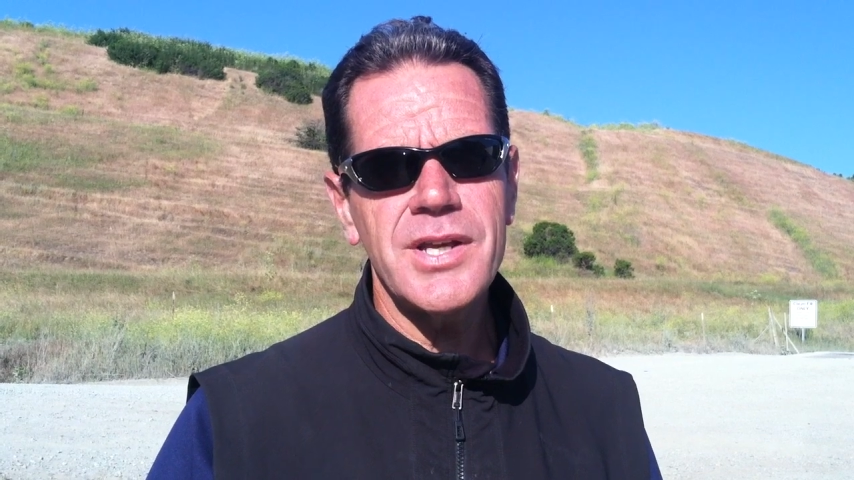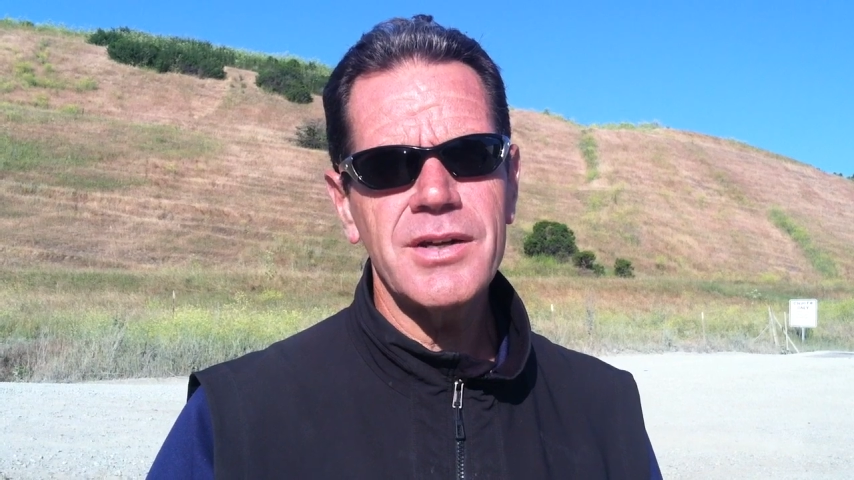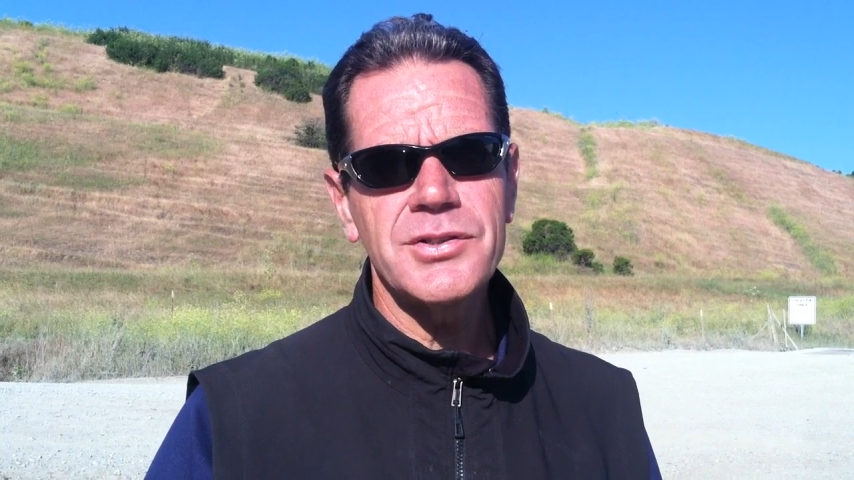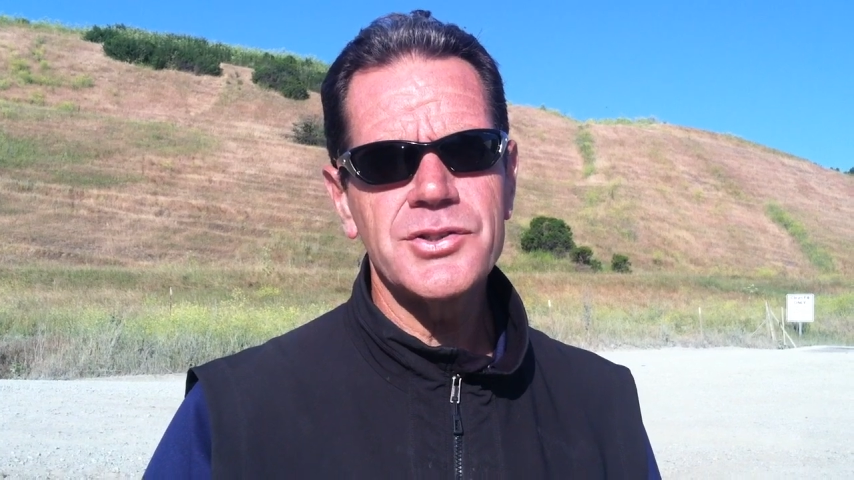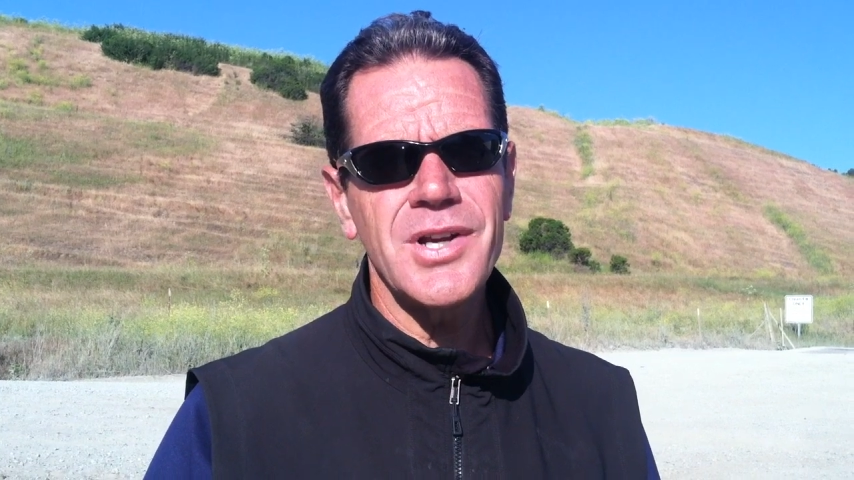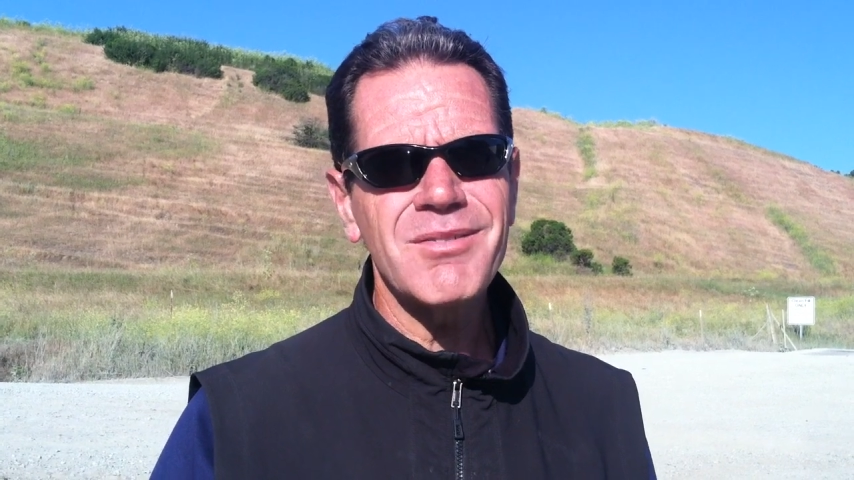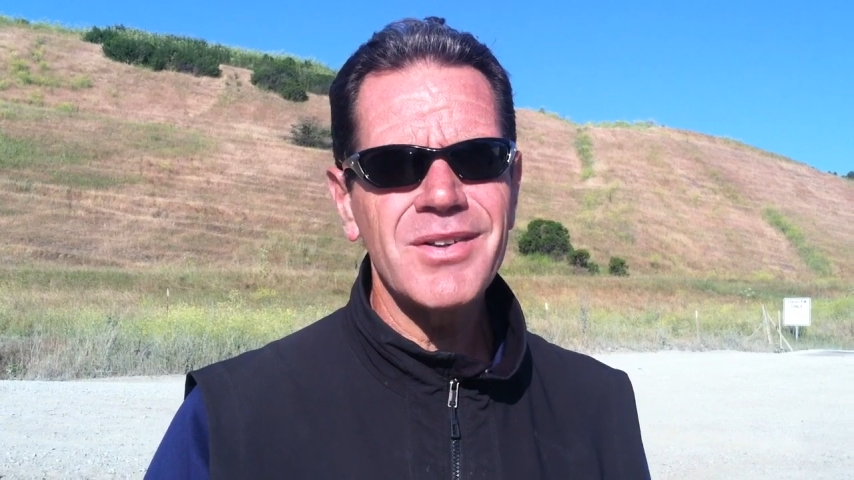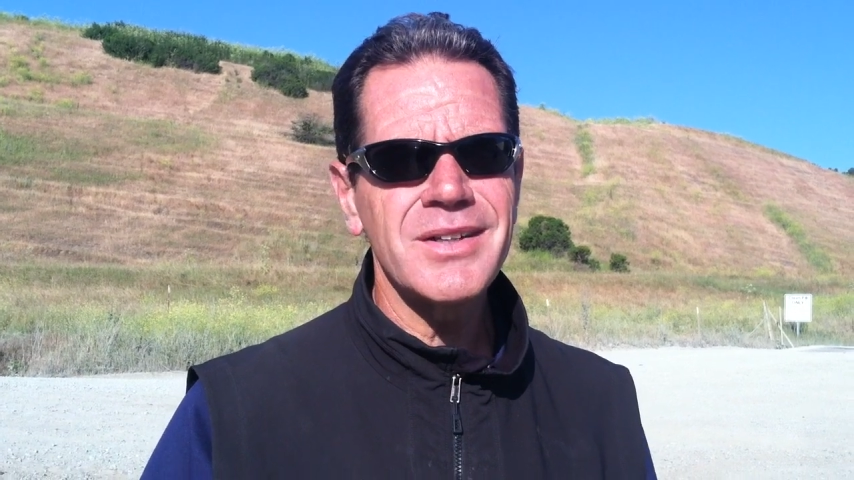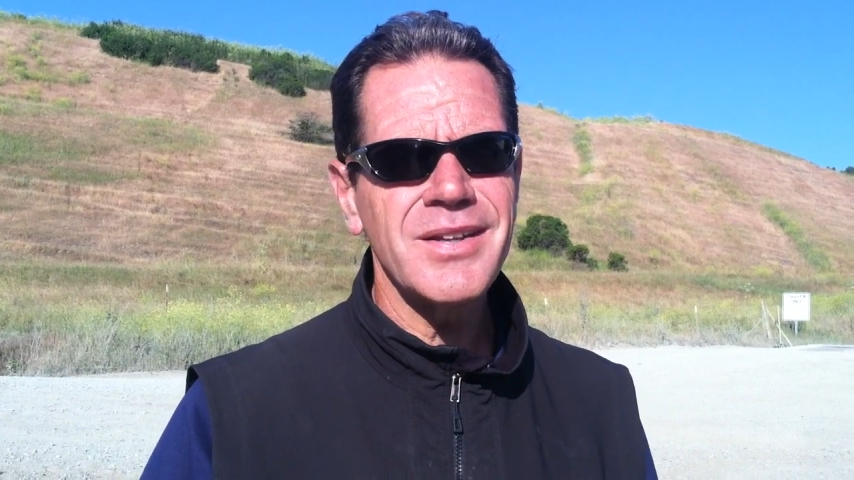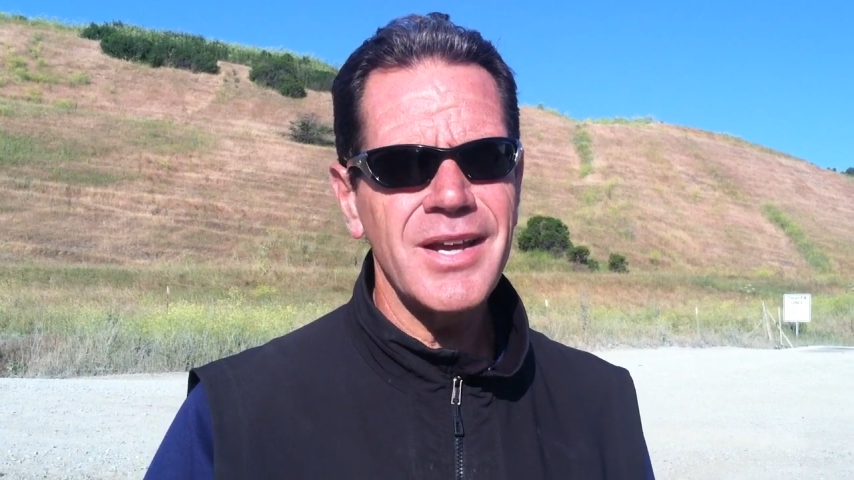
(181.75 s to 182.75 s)
there. It's
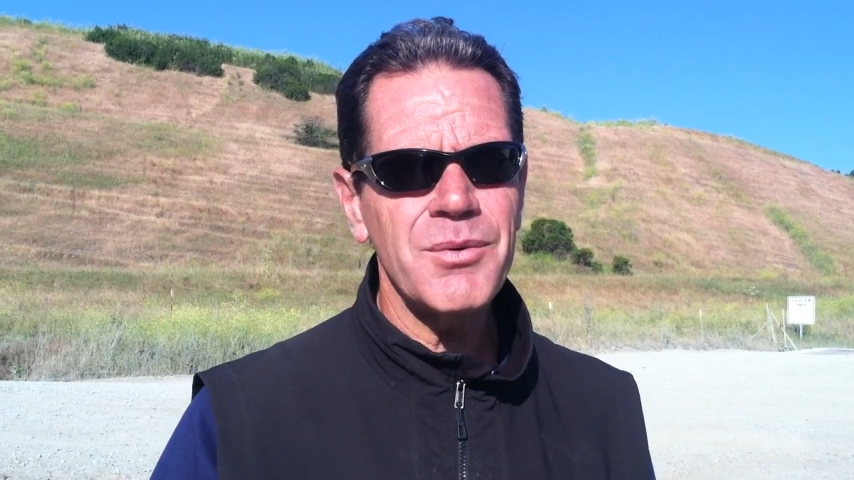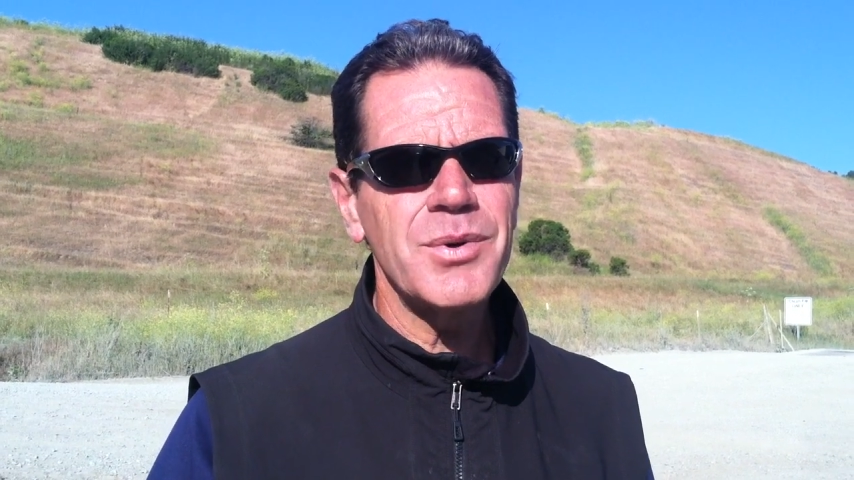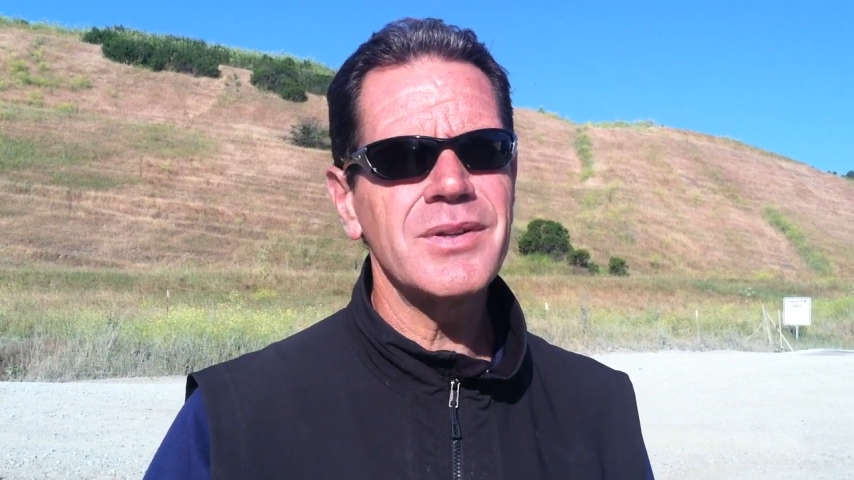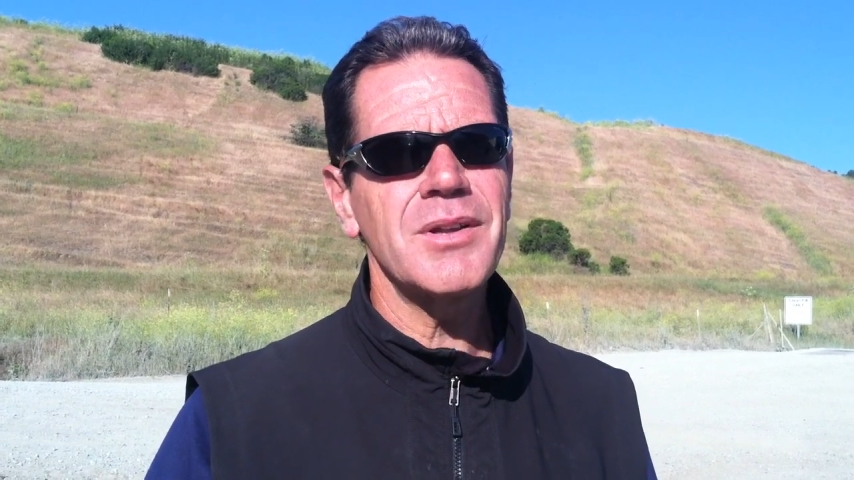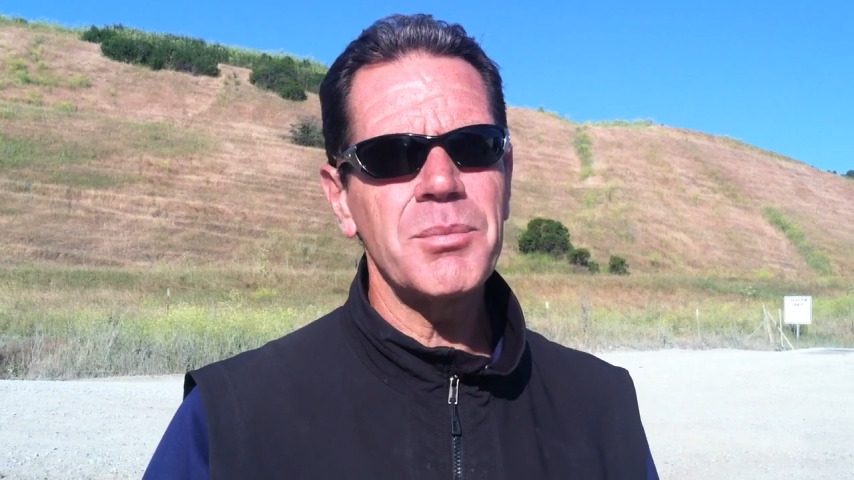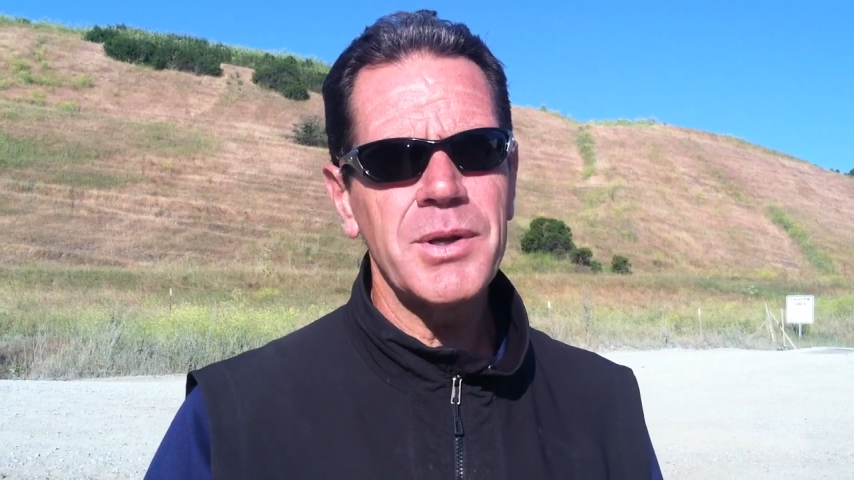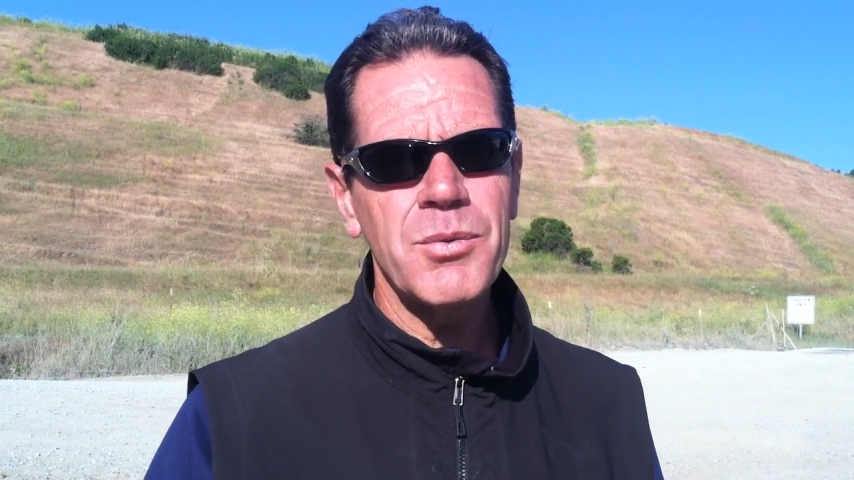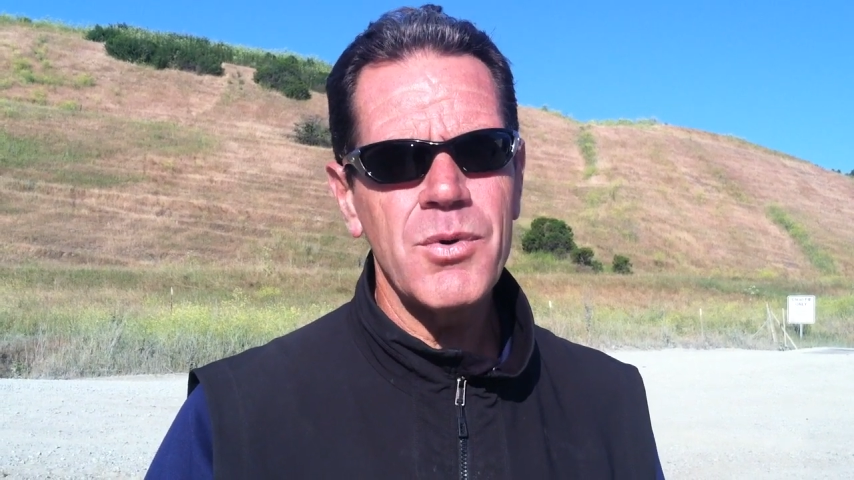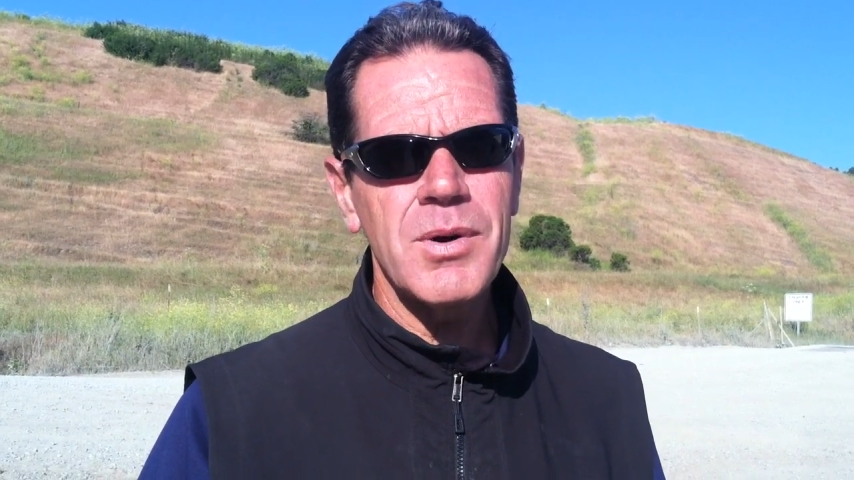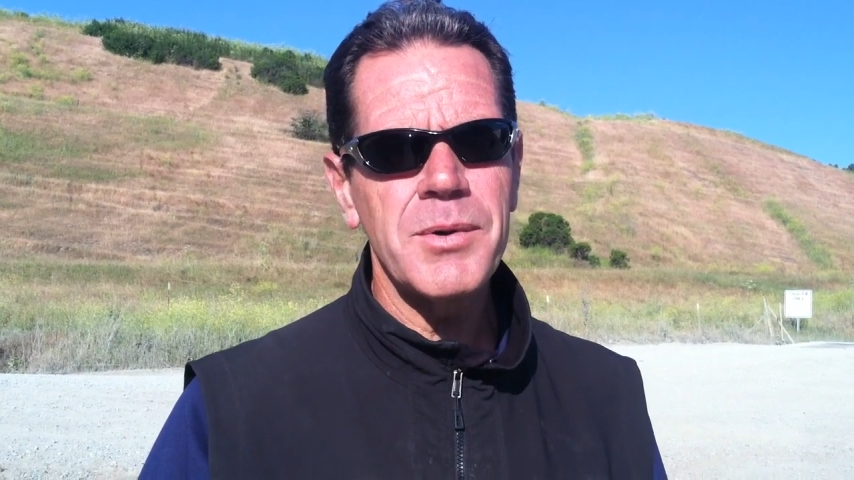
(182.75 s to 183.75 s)
generally a tailwind, a little bit
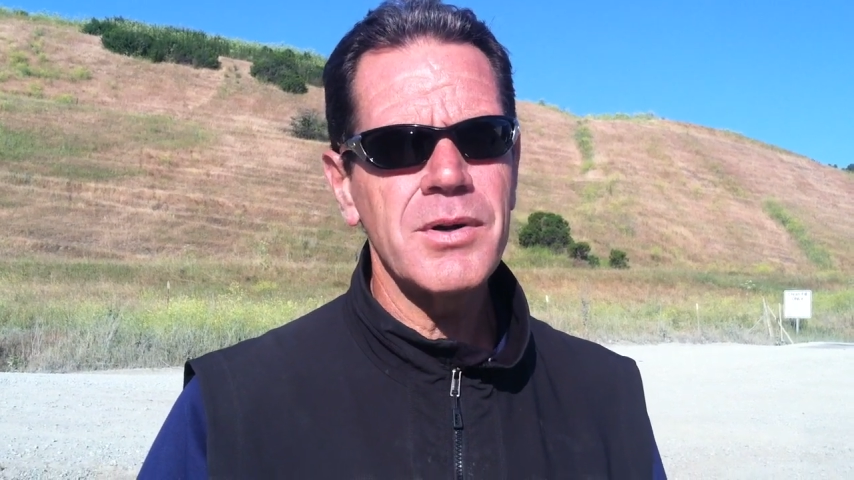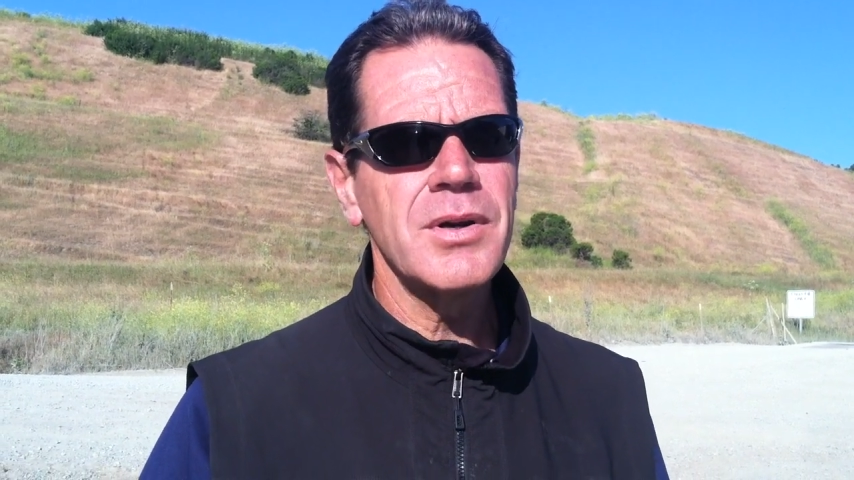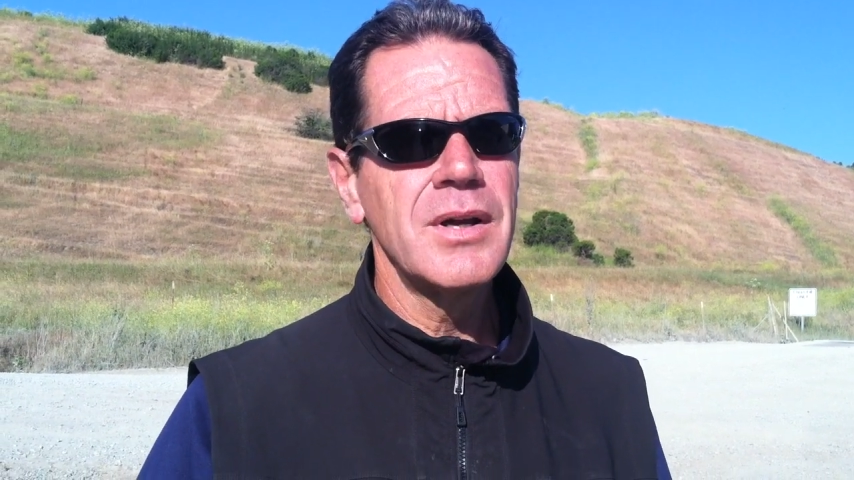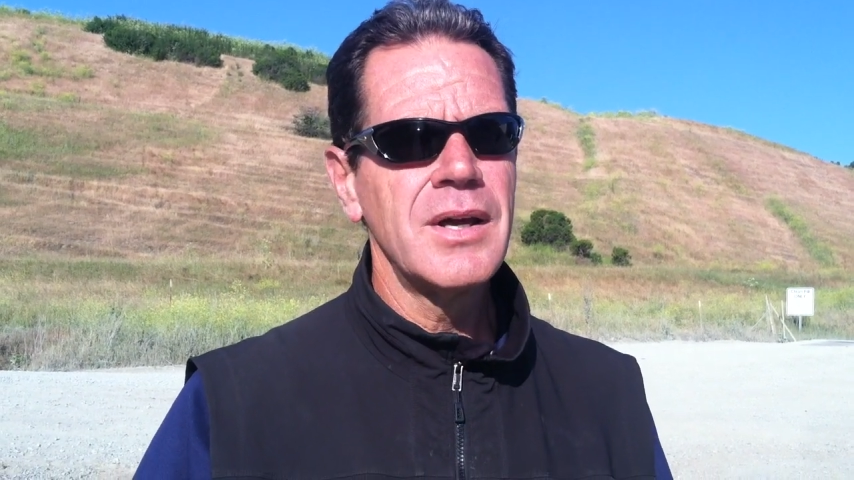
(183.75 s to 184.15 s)
warmer,